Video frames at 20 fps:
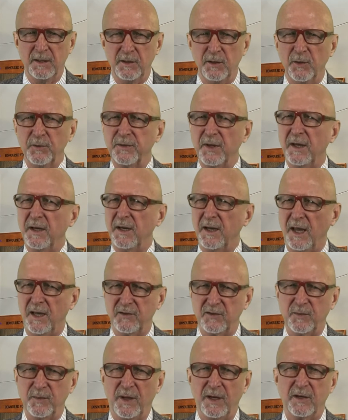Note that
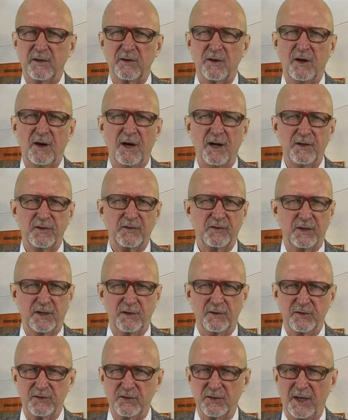estimated costs that
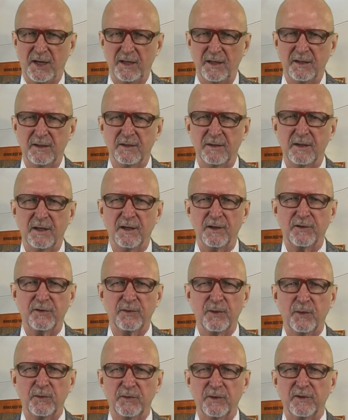are stated
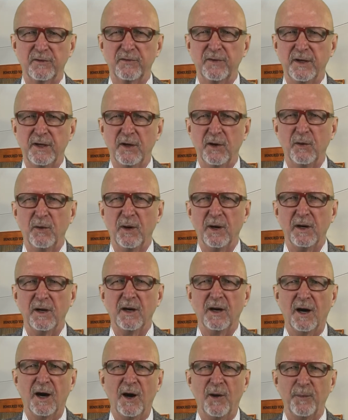throughout this video
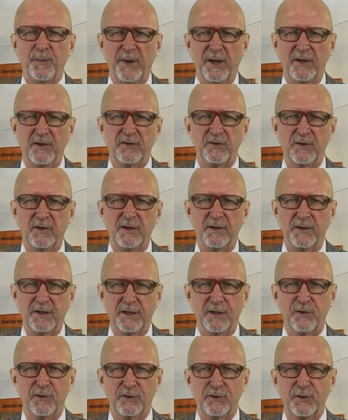are based on the
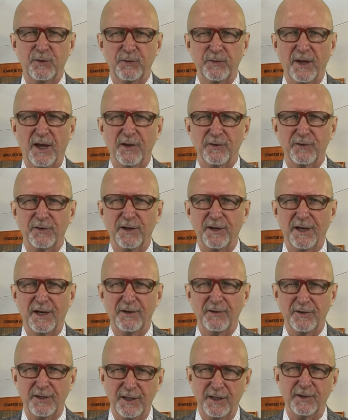year
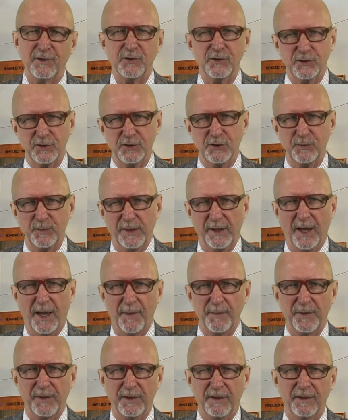2018, should you be
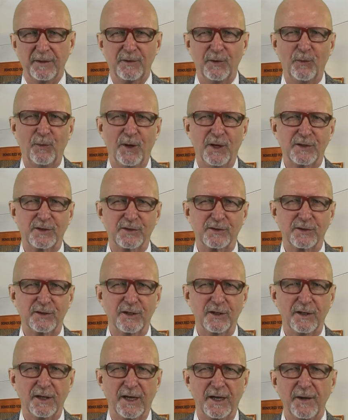happy to watch this a
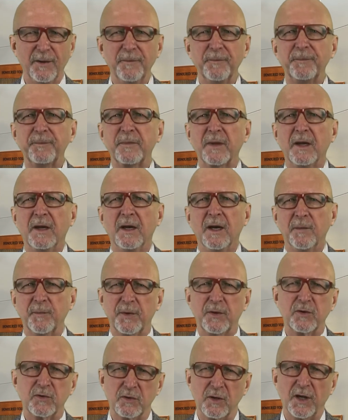little later.
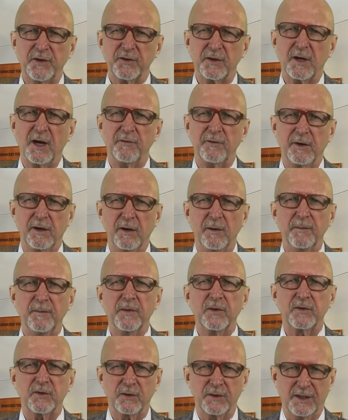But there's a lot to cover here,
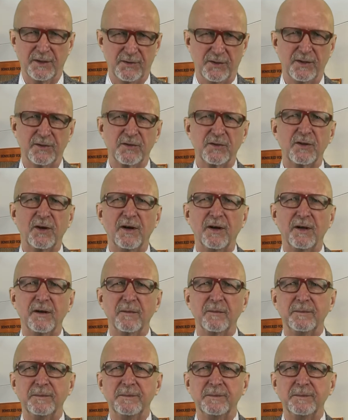so let's get started.